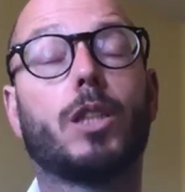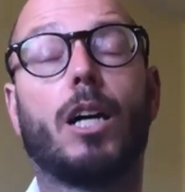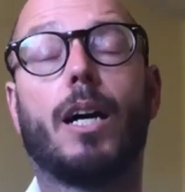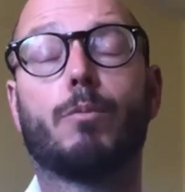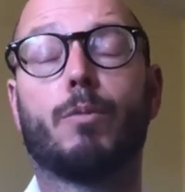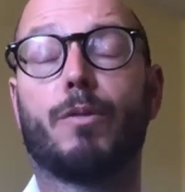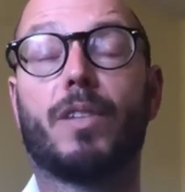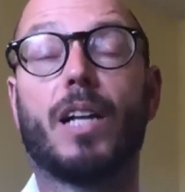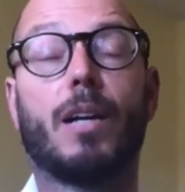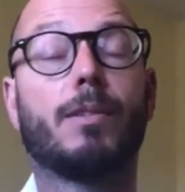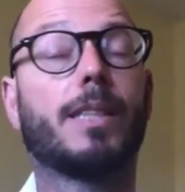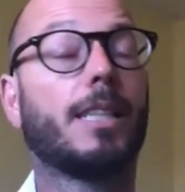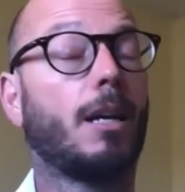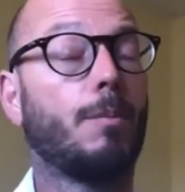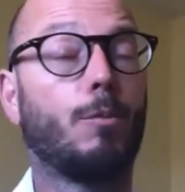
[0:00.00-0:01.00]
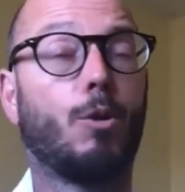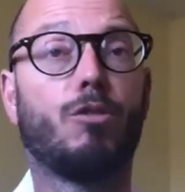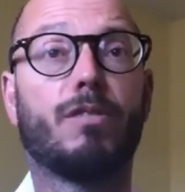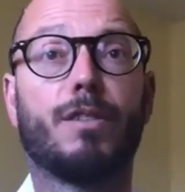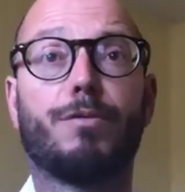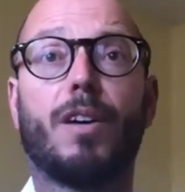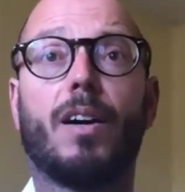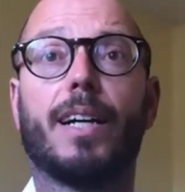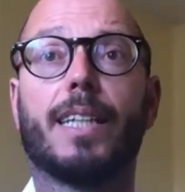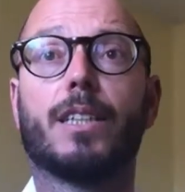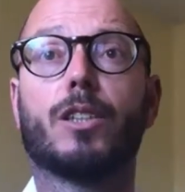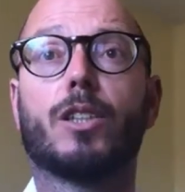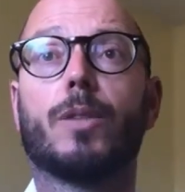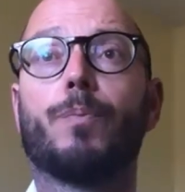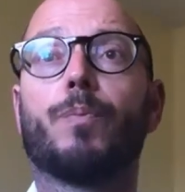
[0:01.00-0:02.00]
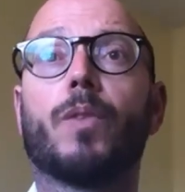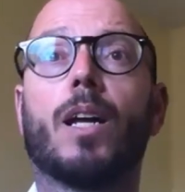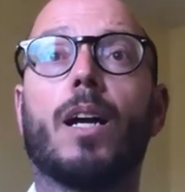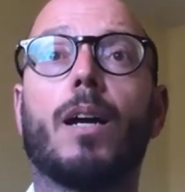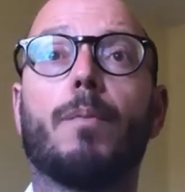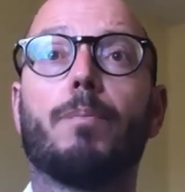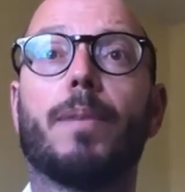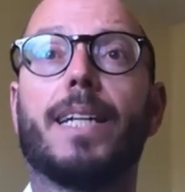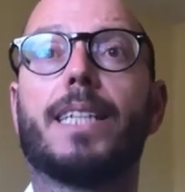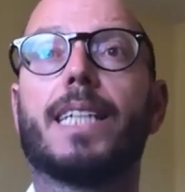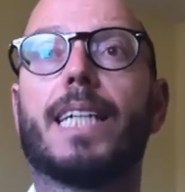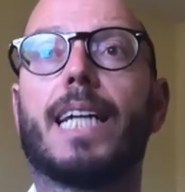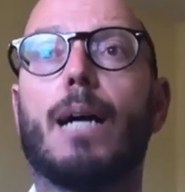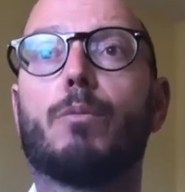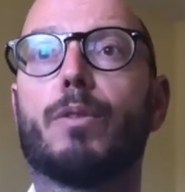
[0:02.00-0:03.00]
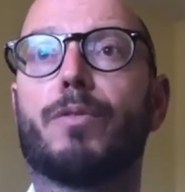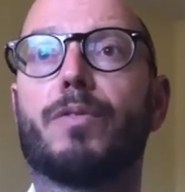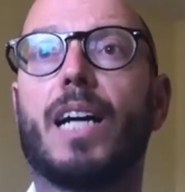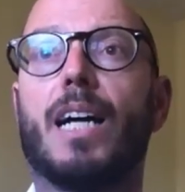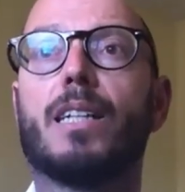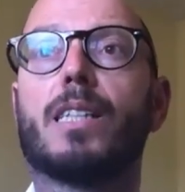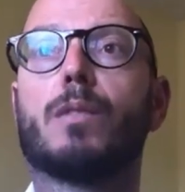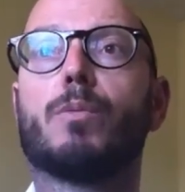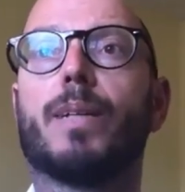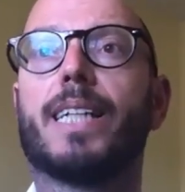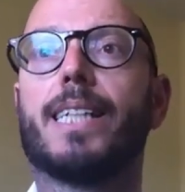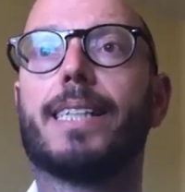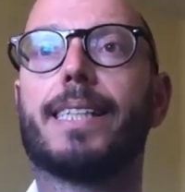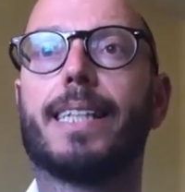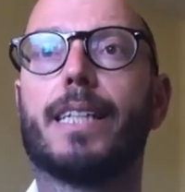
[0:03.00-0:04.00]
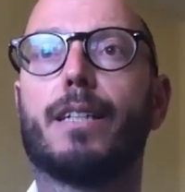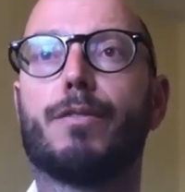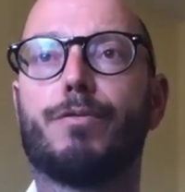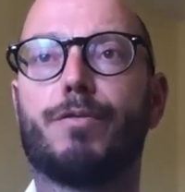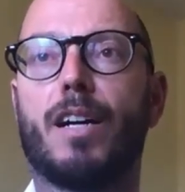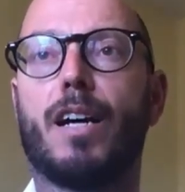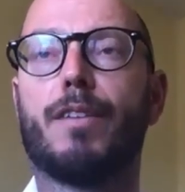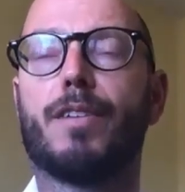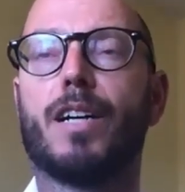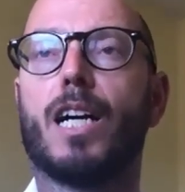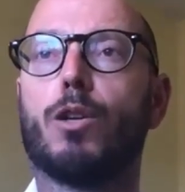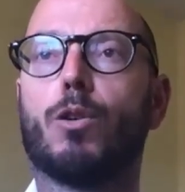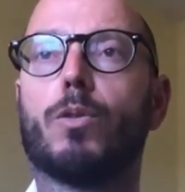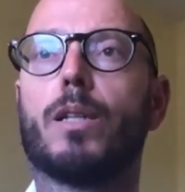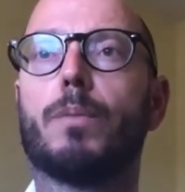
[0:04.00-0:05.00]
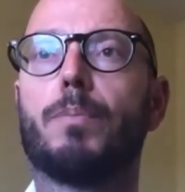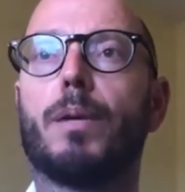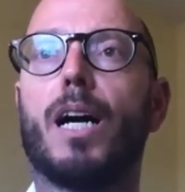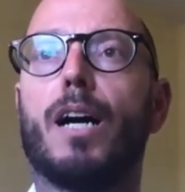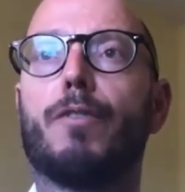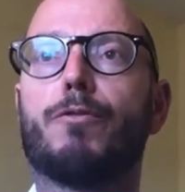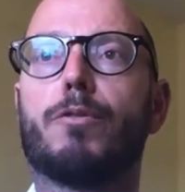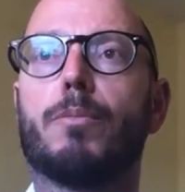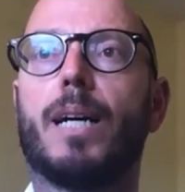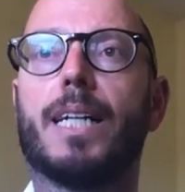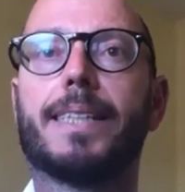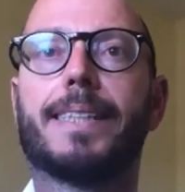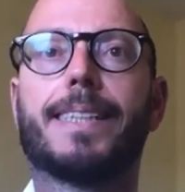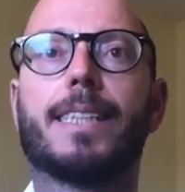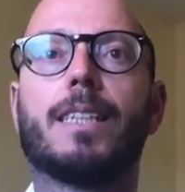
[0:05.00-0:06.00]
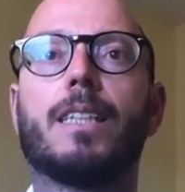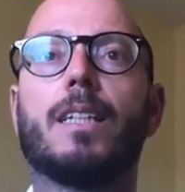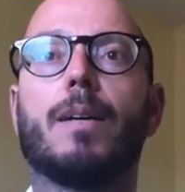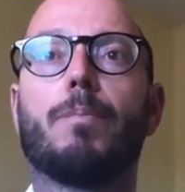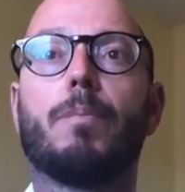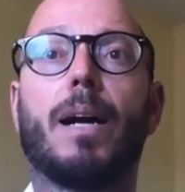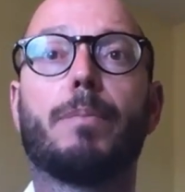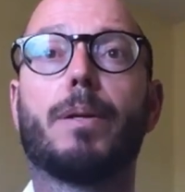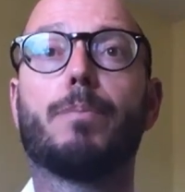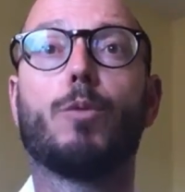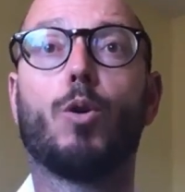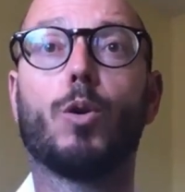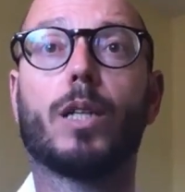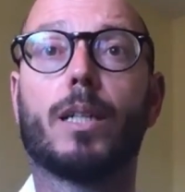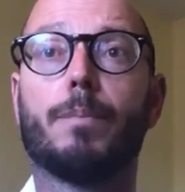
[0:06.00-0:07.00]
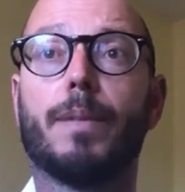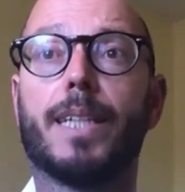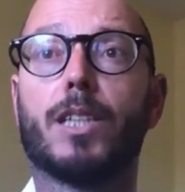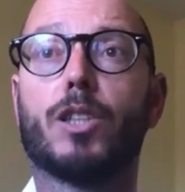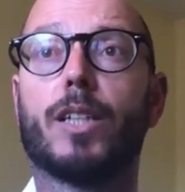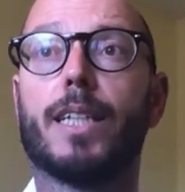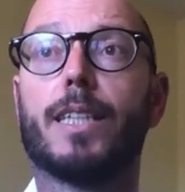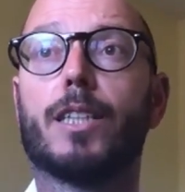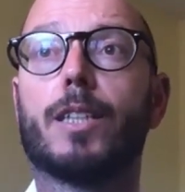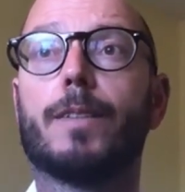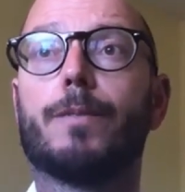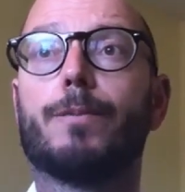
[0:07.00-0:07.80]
time with those that are more refined, meeting up with those we consider further along the path from us, maybe more committed.